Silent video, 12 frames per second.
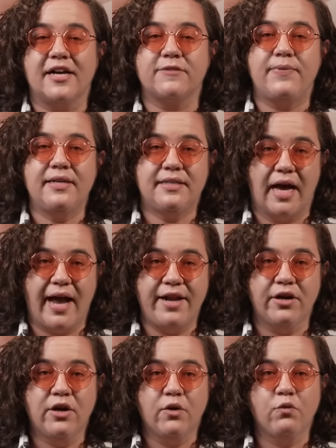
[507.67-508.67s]
husband
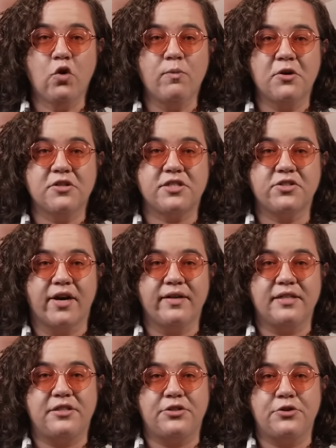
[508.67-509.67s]
died, rumors
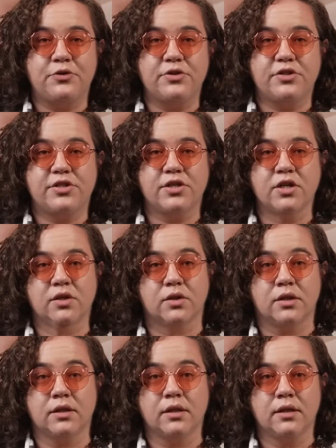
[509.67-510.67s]
started to
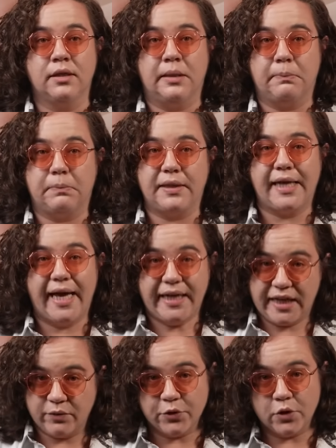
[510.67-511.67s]
circle bloody